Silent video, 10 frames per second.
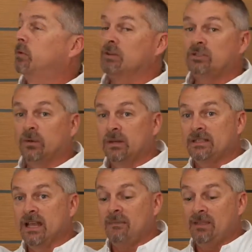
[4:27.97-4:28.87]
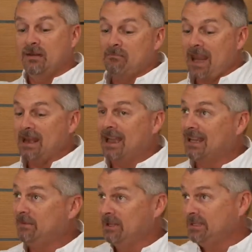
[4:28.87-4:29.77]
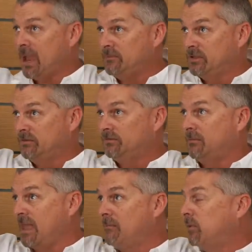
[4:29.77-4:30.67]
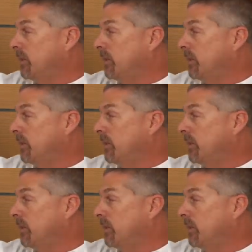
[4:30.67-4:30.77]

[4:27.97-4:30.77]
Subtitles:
4 stories up, it may not get reception from that